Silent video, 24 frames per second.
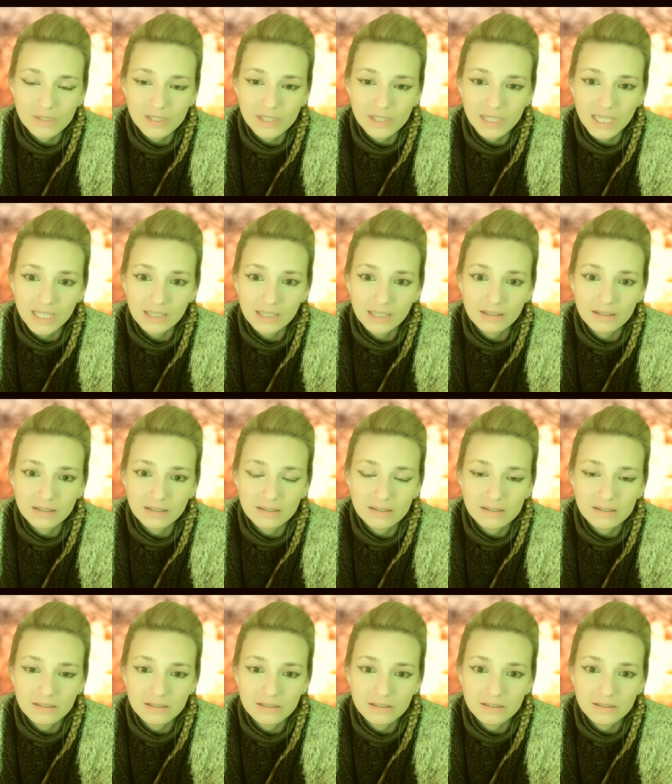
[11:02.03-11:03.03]

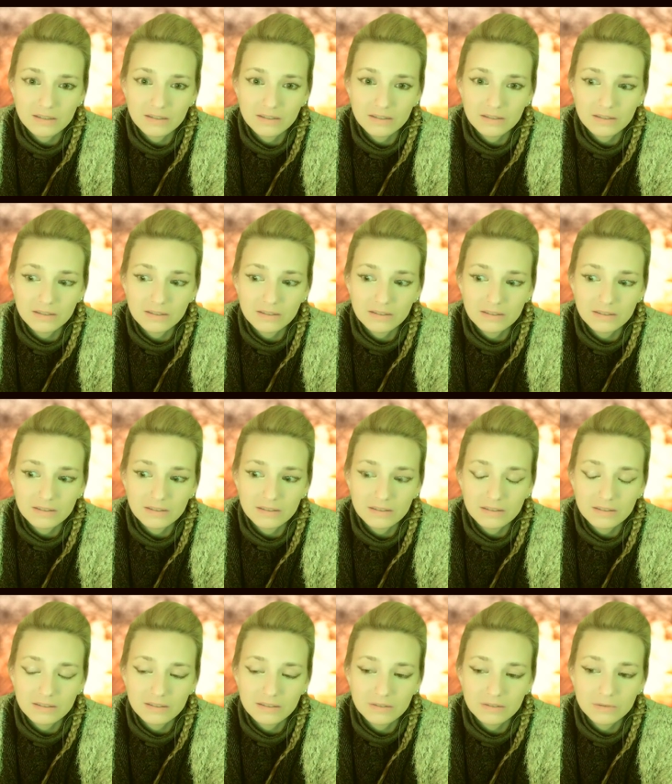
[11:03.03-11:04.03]
And
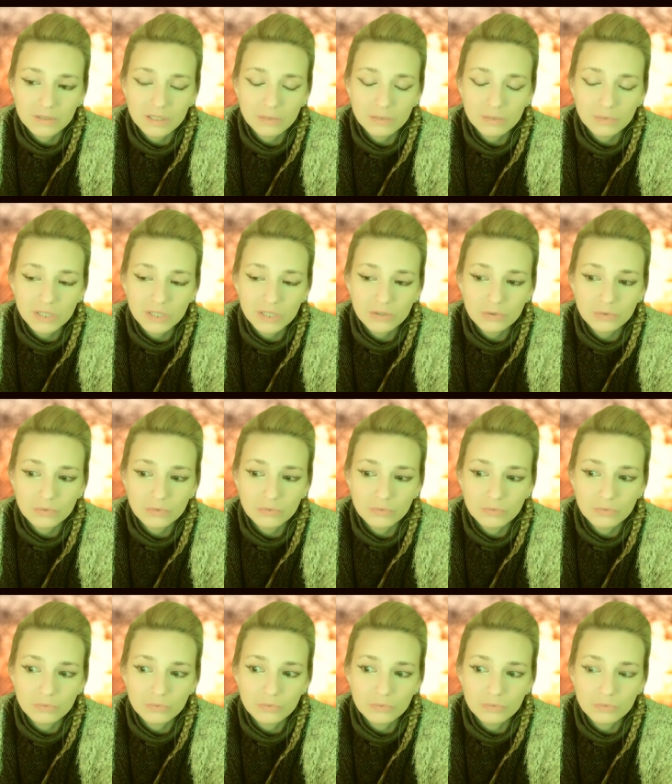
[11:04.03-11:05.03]
only when
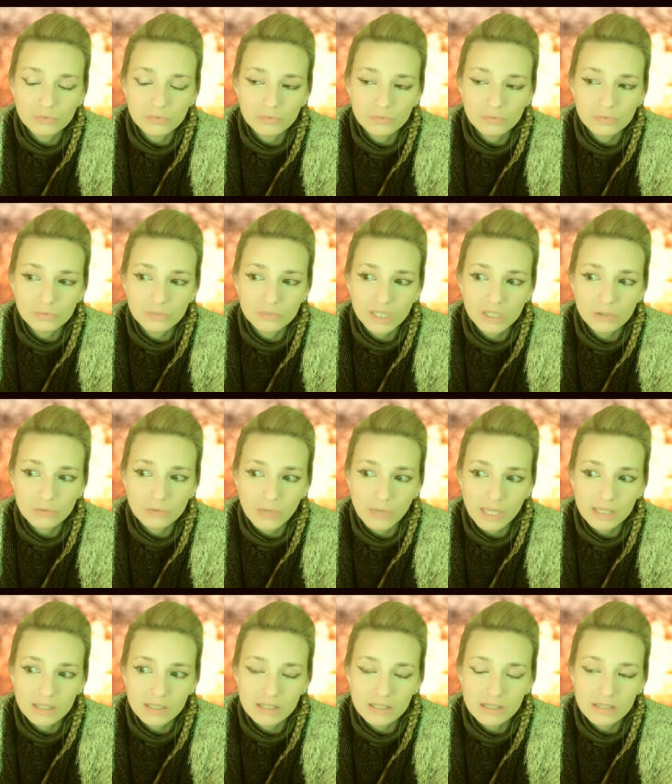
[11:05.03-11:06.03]
you
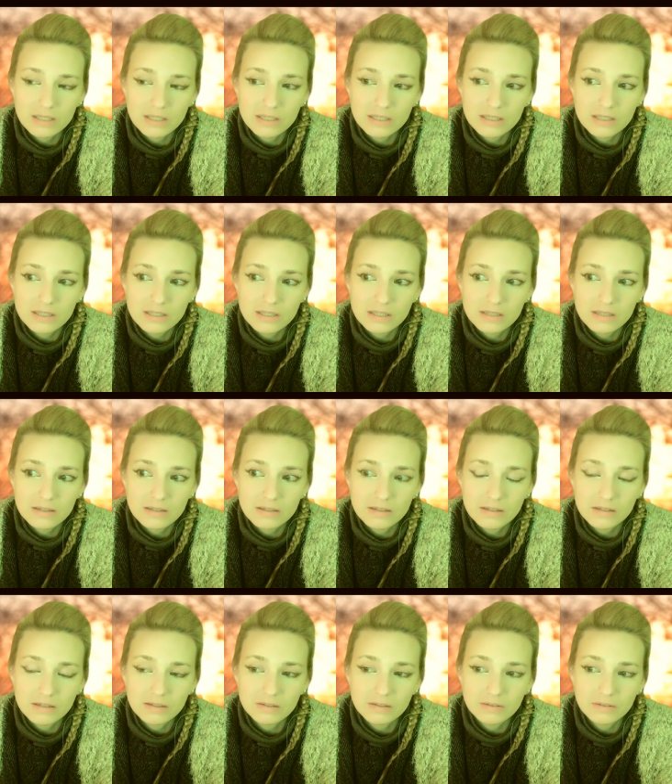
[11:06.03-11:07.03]
address
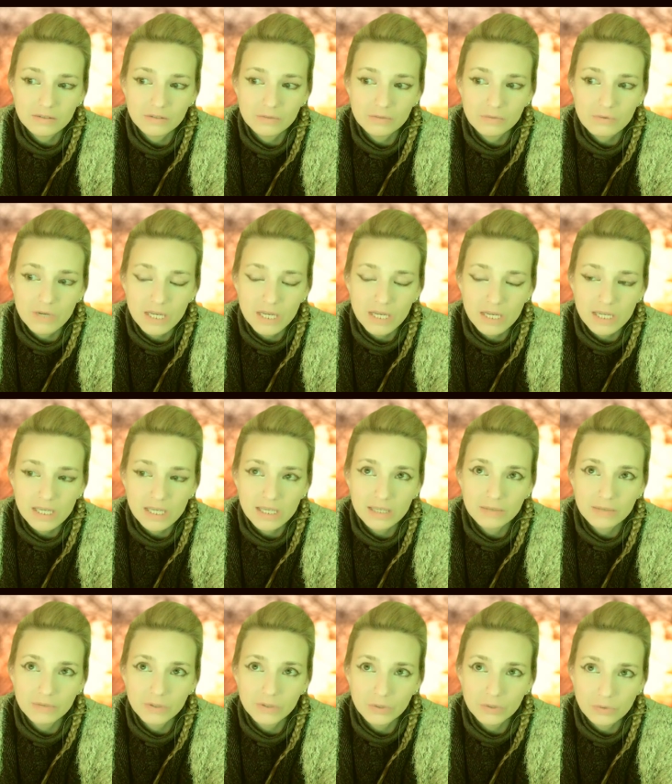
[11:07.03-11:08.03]

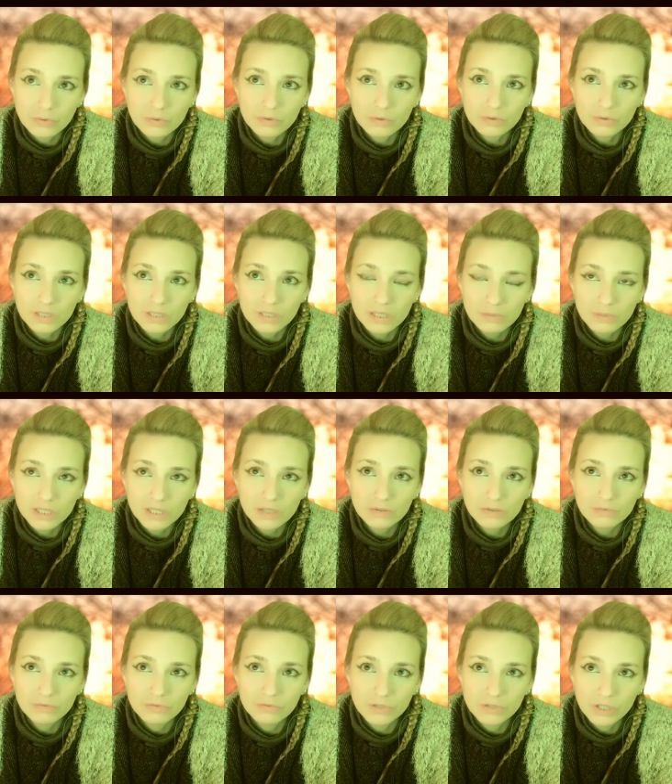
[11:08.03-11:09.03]
really, you know, only when
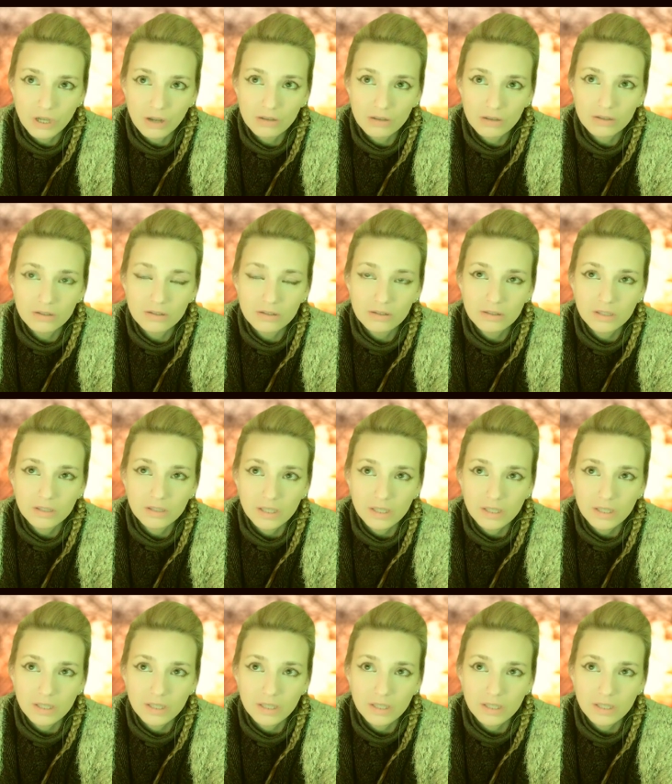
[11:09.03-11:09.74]
you've done